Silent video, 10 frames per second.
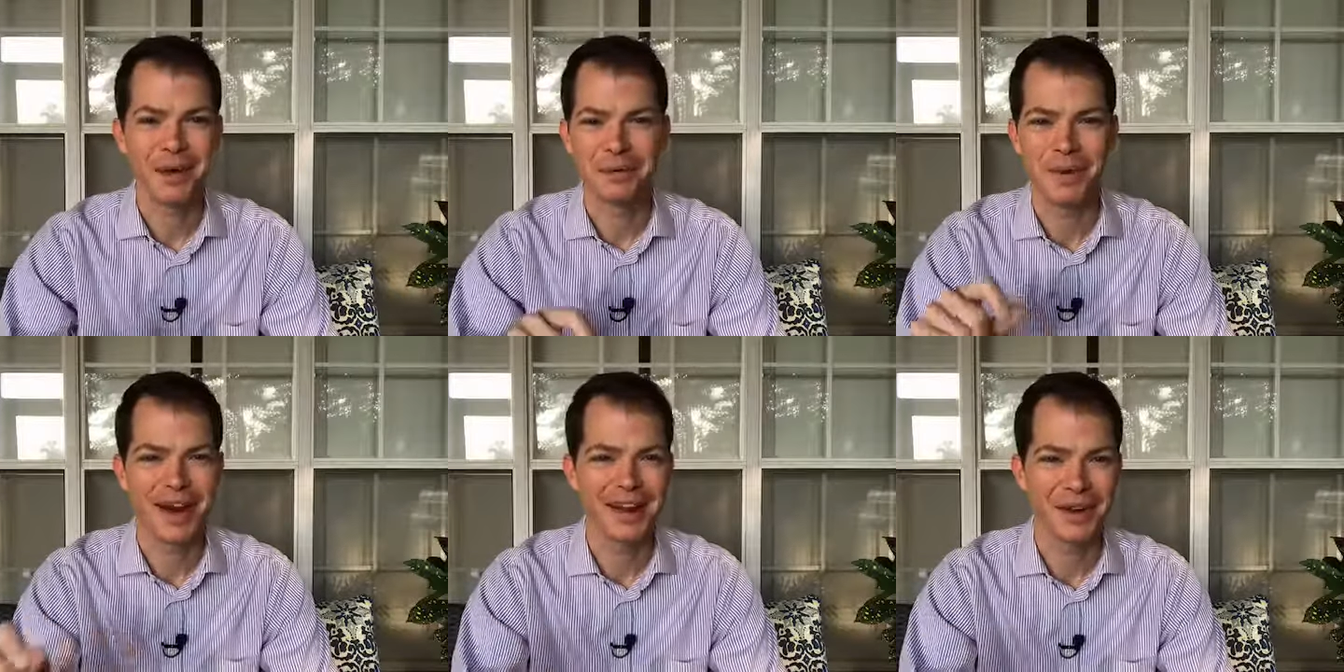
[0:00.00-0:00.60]
I would
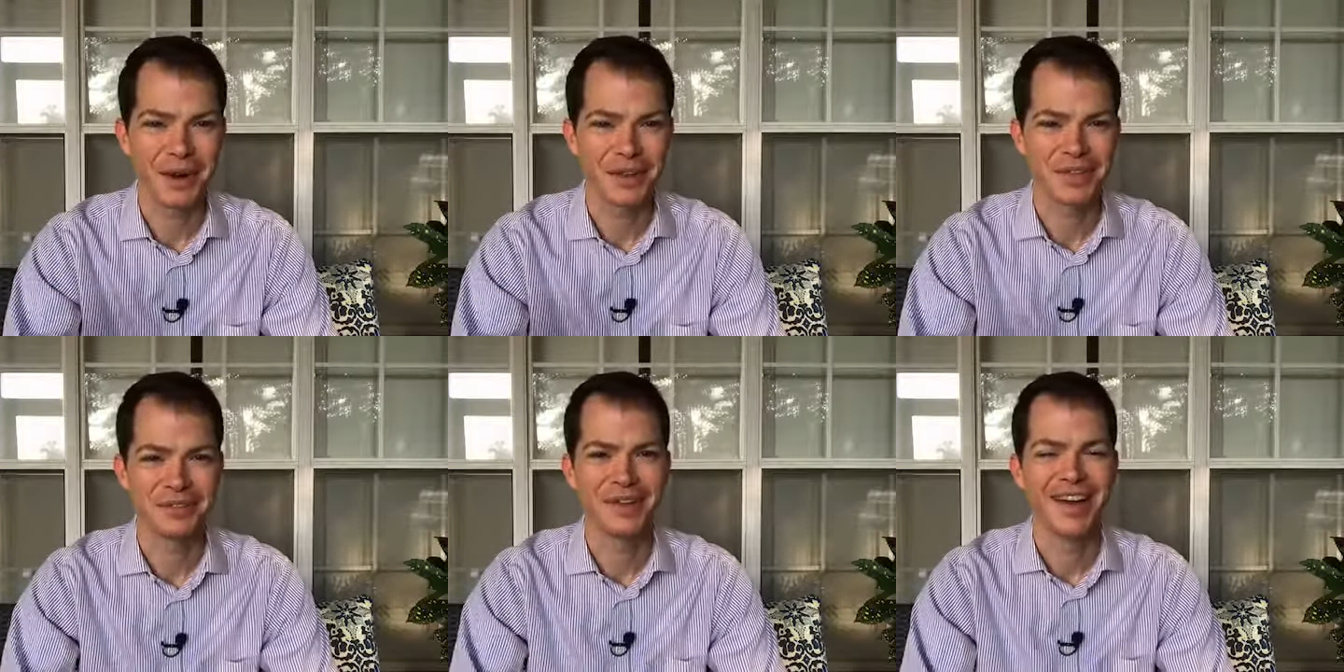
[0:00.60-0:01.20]
write it in
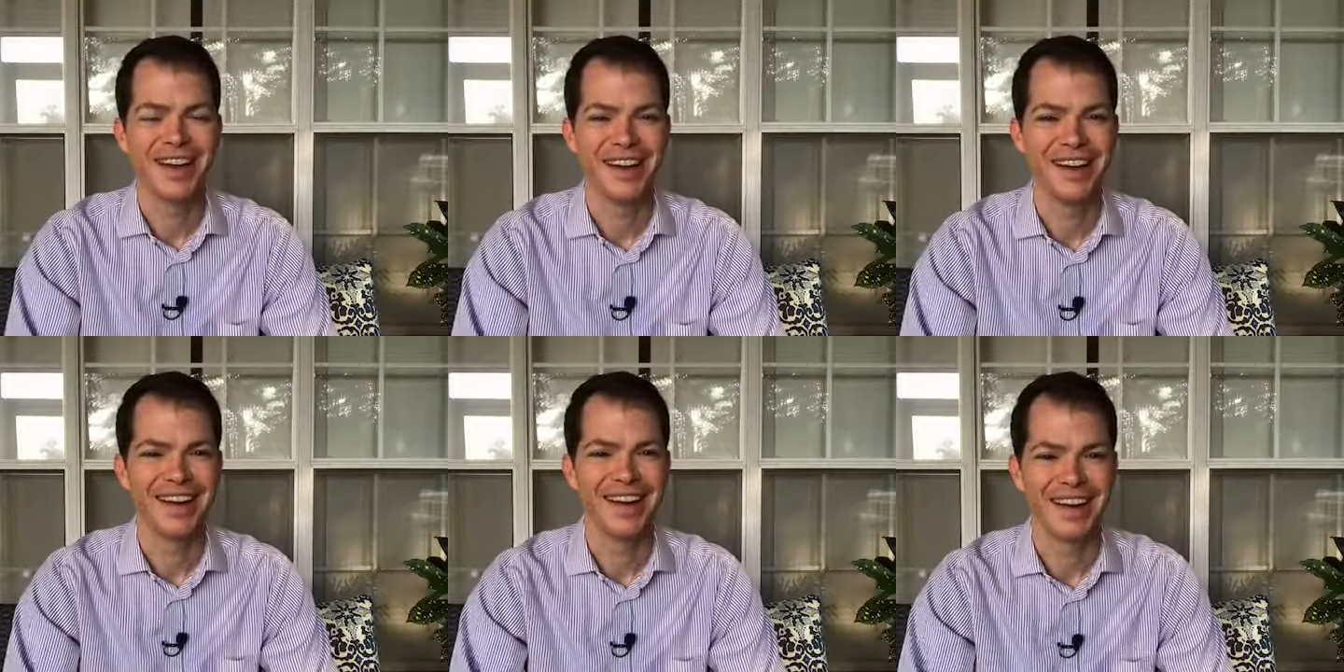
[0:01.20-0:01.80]
cursive,
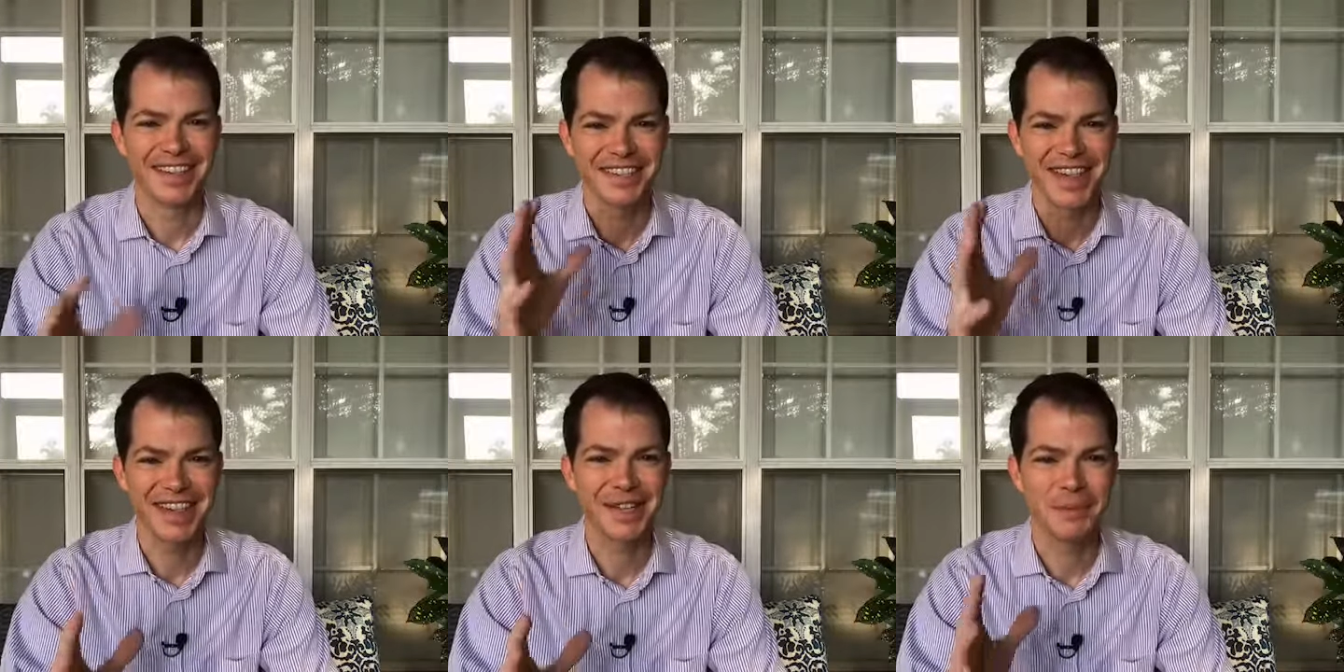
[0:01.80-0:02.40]
uh, and I
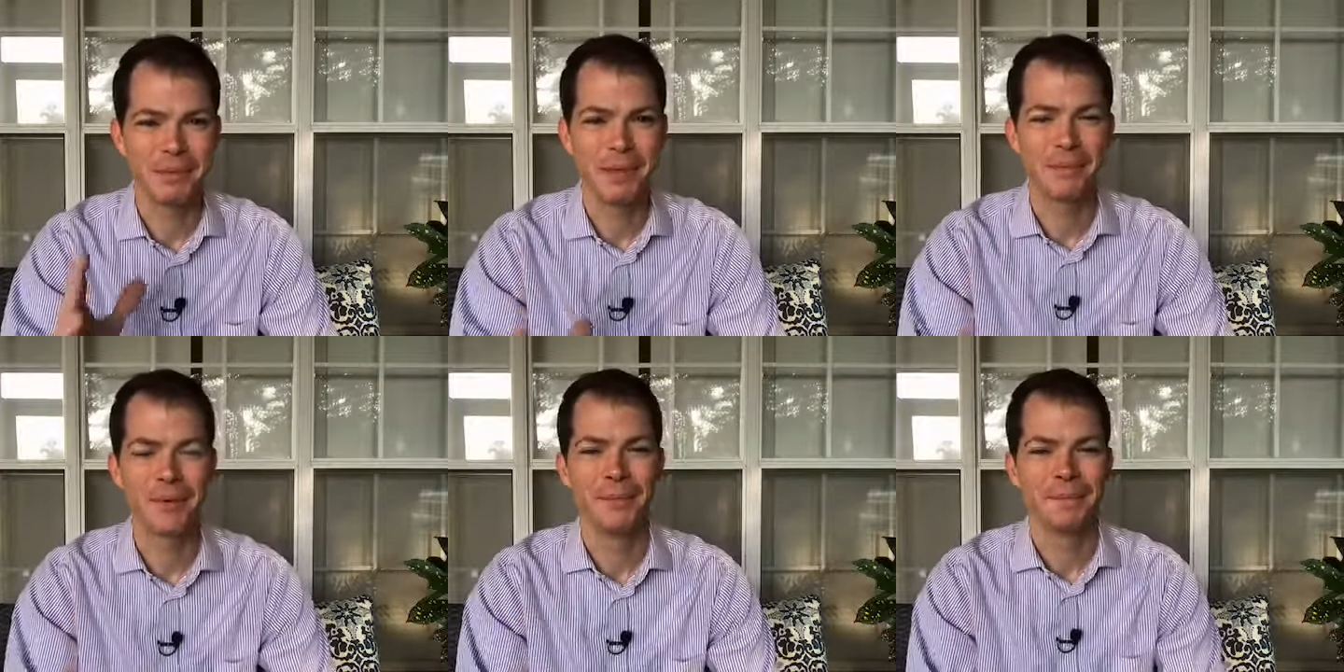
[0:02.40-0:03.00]
distinctly
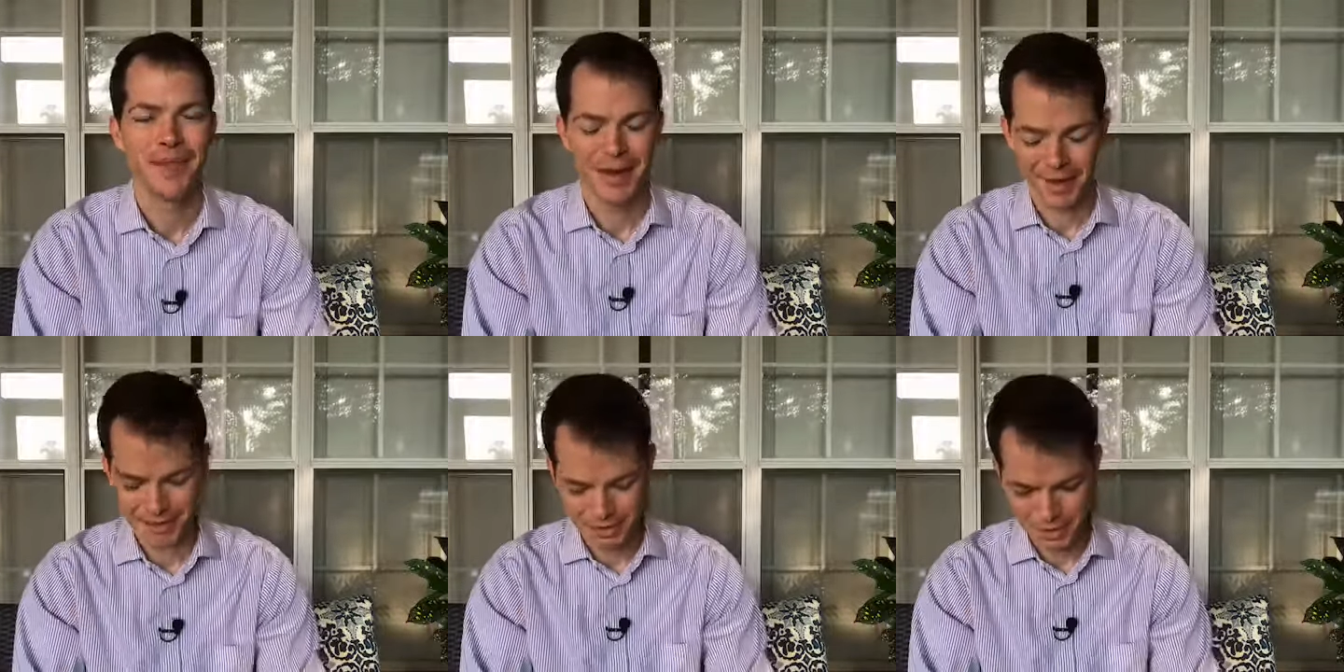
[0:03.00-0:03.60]
remember
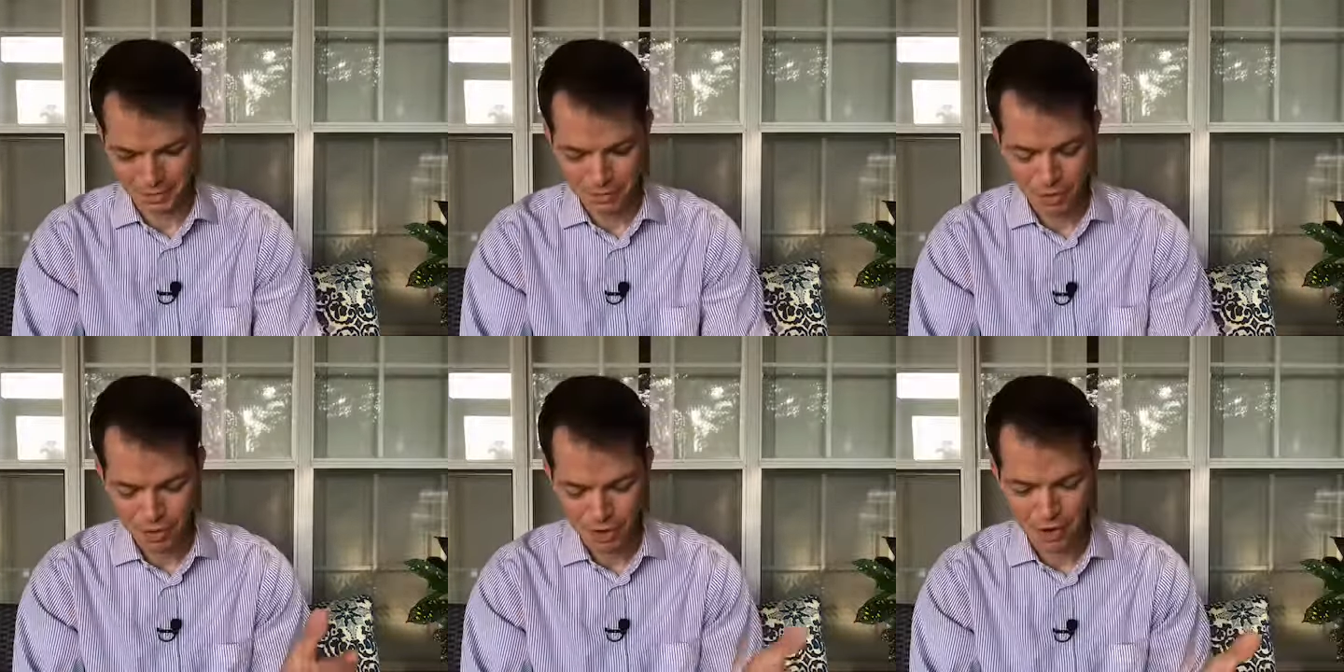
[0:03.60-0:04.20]
uh, just
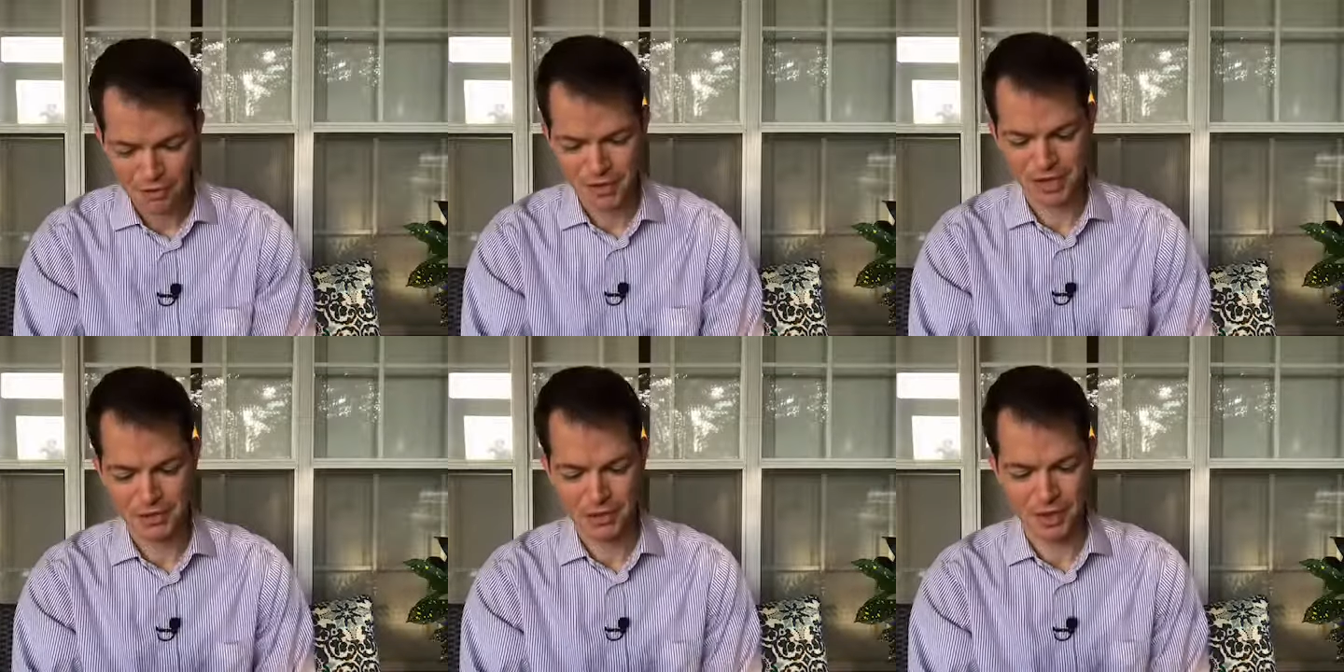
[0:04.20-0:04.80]
poring over
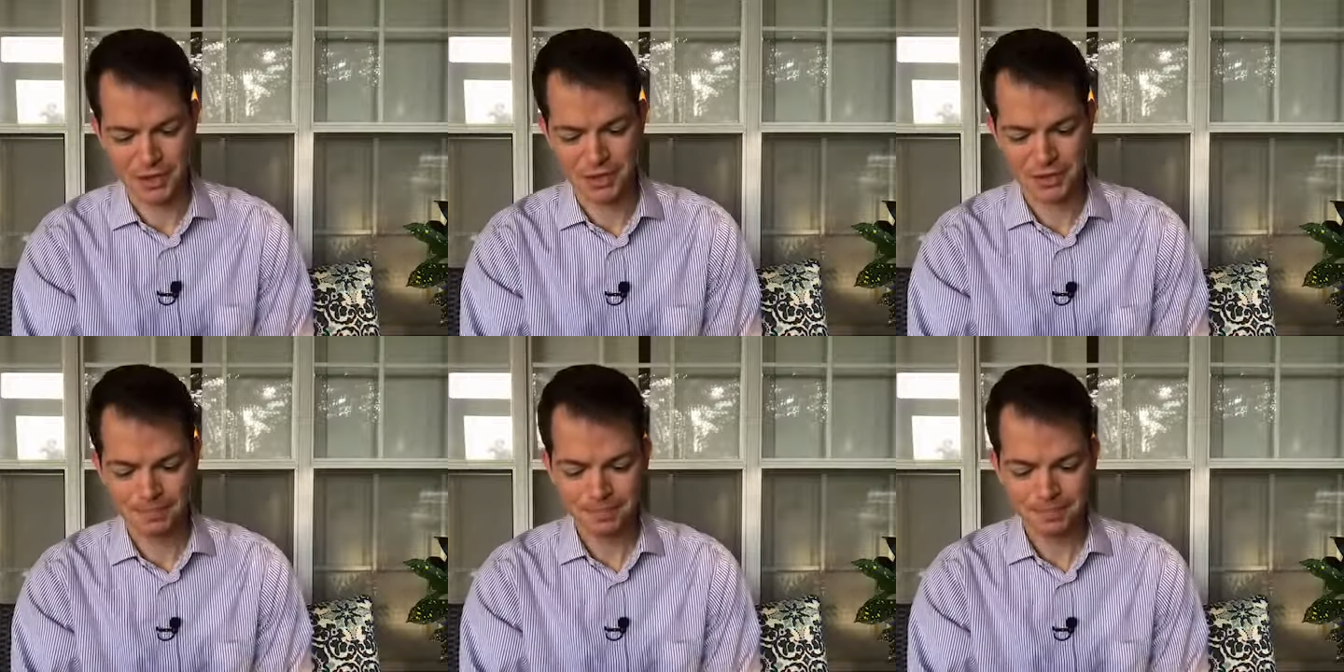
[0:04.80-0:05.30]
these words